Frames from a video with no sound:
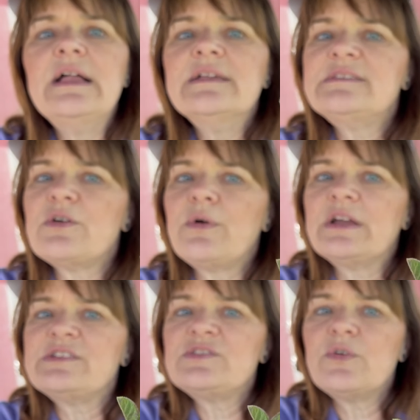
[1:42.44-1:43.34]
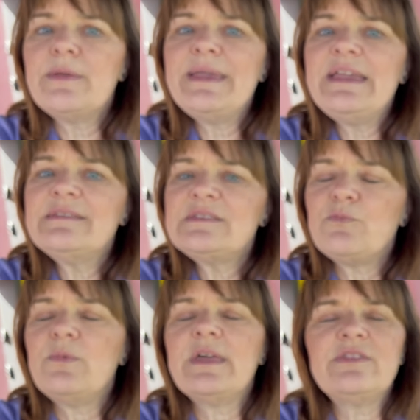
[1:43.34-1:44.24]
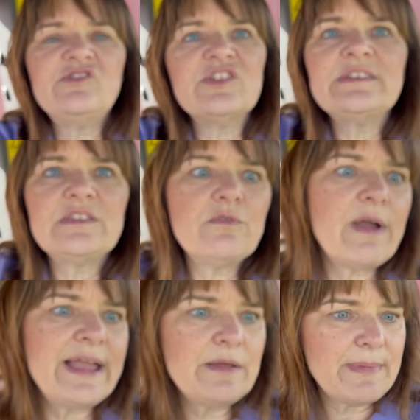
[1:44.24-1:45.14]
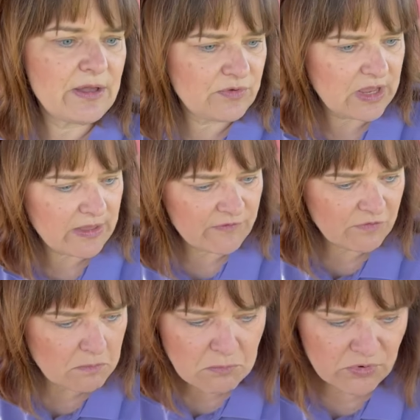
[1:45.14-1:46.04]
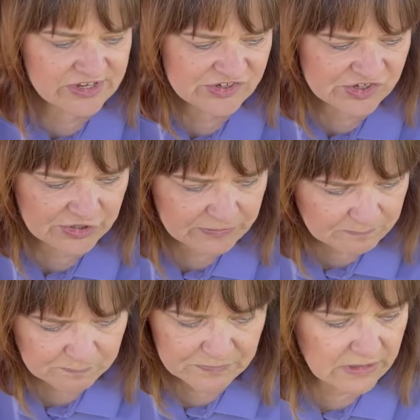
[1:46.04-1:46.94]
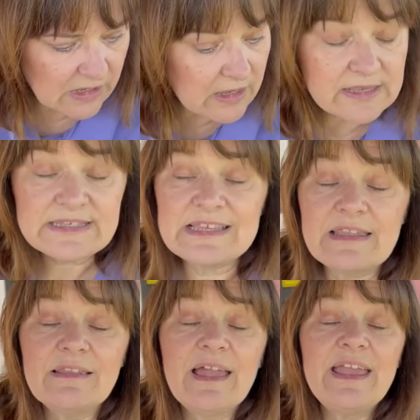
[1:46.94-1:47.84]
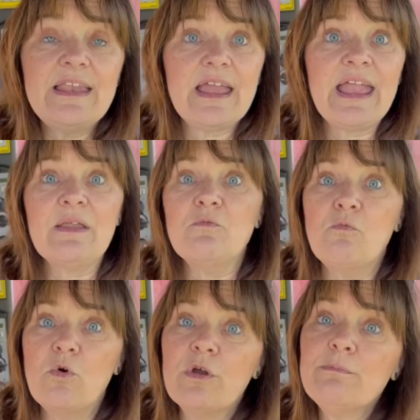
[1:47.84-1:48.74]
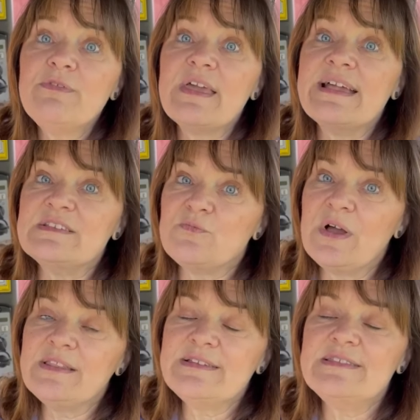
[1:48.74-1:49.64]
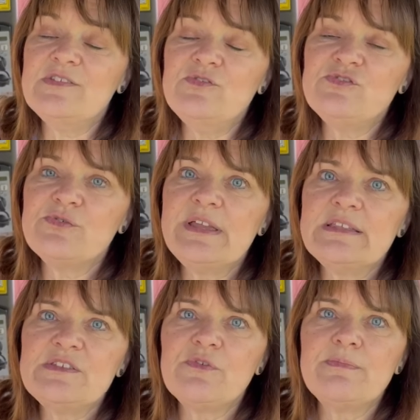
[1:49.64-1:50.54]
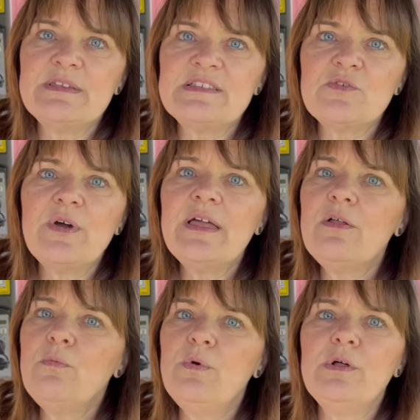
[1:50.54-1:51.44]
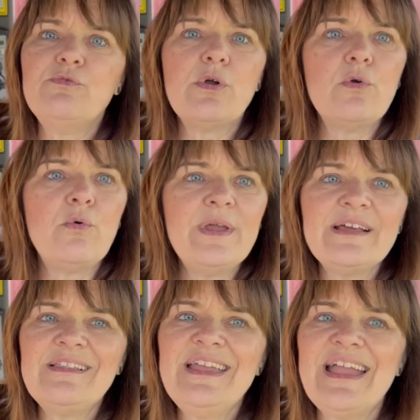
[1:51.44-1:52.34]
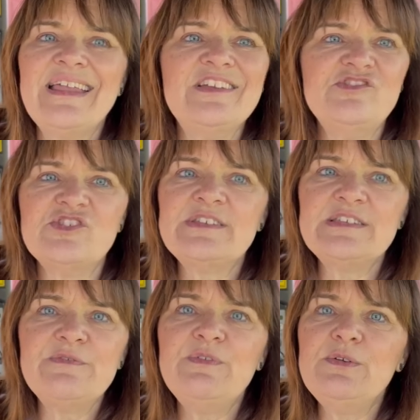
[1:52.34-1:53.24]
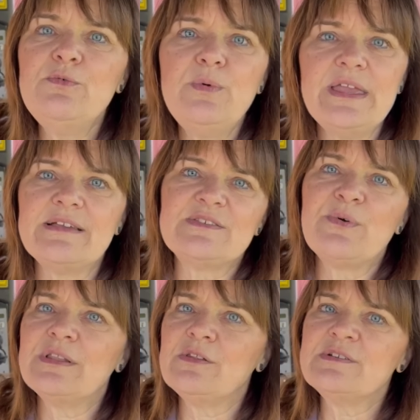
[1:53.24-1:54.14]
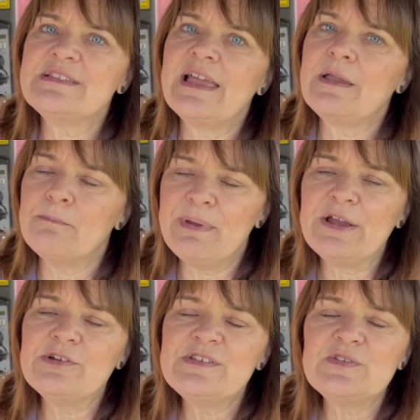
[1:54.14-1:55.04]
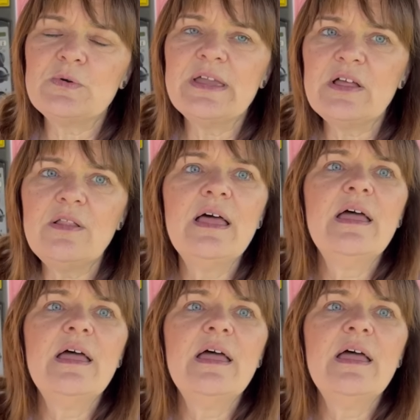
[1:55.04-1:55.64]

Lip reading: So our soybeans, with just the right amount of moisture, sunlight, and warmth, as well as the nutrients from the soil, will grow quickly, and in just a few weeks, what looks like bare soil